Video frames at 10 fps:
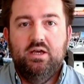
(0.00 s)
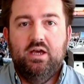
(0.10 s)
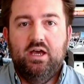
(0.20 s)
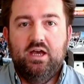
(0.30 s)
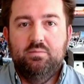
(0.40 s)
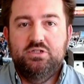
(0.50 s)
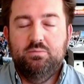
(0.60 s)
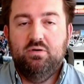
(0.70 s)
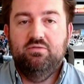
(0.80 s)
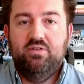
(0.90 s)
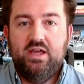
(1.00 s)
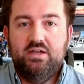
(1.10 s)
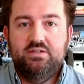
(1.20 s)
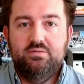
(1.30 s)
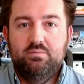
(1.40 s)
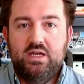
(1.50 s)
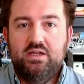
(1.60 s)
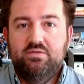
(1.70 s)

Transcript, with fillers: um, to prevent many